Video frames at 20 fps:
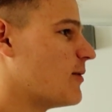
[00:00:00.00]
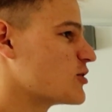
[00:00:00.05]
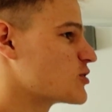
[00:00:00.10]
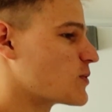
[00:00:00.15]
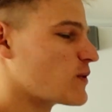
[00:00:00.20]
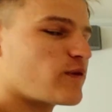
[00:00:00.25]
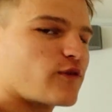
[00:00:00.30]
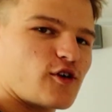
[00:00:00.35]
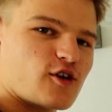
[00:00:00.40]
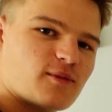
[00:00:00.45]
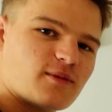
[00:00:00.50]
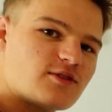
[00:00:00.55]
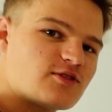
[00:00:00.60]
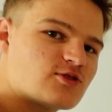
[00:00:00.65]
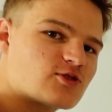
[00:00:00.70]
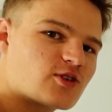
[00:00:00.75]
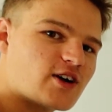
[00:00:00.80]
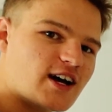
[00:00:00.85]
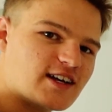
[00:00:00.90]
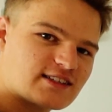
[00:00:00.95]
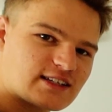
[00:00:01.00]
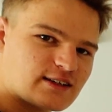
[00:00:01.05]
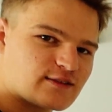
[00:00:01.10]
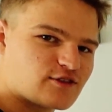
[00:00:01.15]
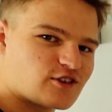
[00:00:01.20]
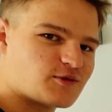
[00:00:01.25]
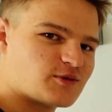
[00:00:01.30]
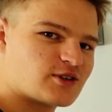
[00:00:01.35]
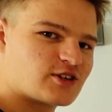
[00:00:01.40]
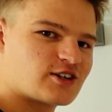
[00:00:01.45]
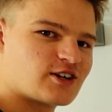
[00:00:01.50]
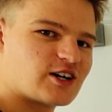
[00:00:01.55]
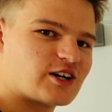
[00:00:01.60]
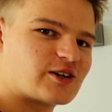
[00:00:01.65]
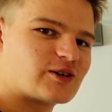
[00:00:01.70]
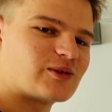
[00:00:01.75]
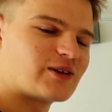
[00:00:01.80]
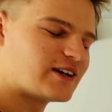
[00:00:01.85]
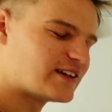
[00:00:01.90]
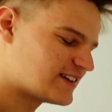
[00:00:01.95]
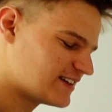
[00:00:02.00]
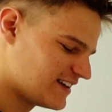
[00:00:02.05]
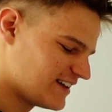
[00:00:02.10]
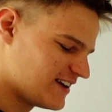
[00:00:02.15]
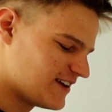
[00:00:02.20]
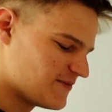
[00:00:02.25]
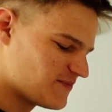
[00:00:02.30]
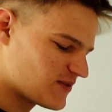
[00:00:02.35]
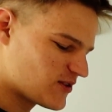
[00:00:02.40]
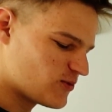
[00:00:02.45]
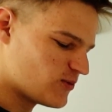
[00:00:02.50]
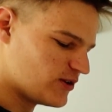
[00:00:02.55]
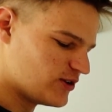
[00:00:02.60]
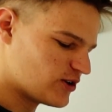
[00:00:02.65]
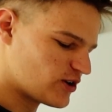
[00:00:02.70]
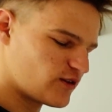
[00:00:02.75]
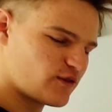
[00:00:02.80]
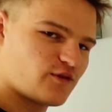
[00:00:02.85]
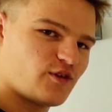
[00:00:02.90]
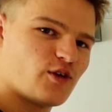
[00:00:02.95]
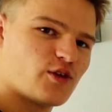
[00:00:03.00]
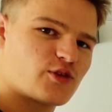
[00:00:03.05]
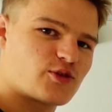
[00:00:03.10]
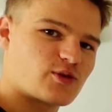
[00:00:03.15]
performance you're asking from the car, right? When you're full